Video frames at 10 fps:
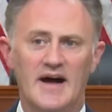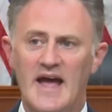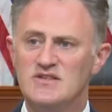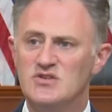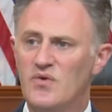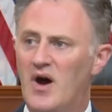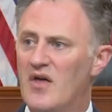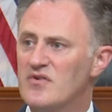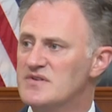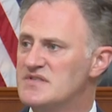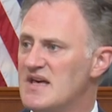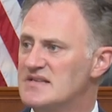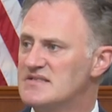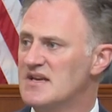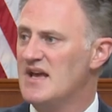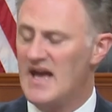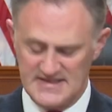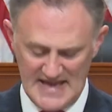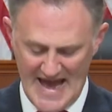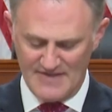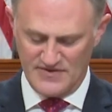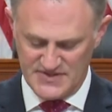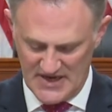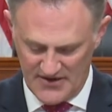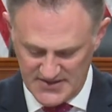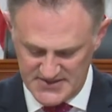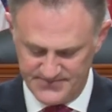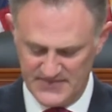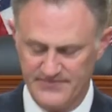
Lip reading: and to others they see as adversaries.